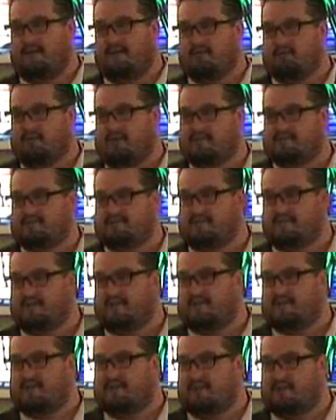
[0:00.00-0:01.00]
and the Red
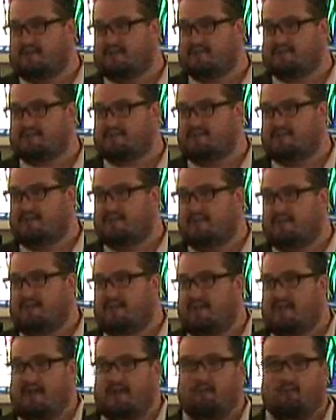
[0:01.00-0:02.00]
Sea on the others.
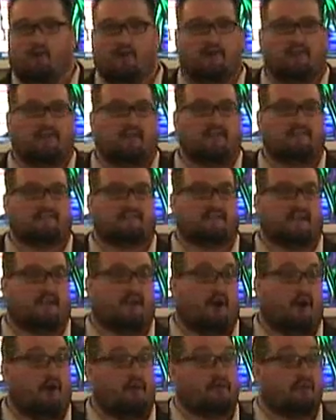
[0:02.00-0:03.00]
And what did they
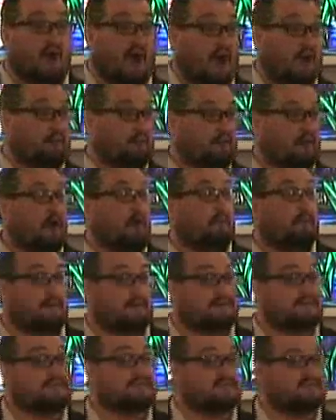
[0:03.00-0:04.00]
say? Oh, God will
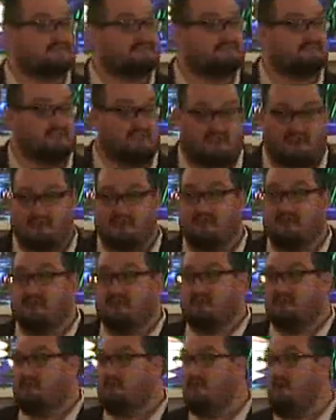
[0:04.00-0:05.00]
help us.
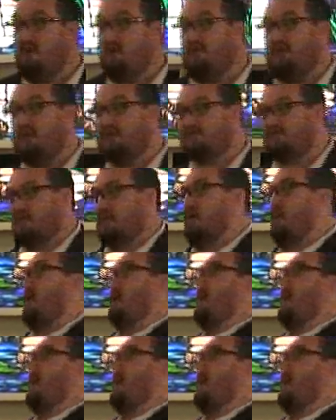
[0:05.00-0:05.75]
No, they said,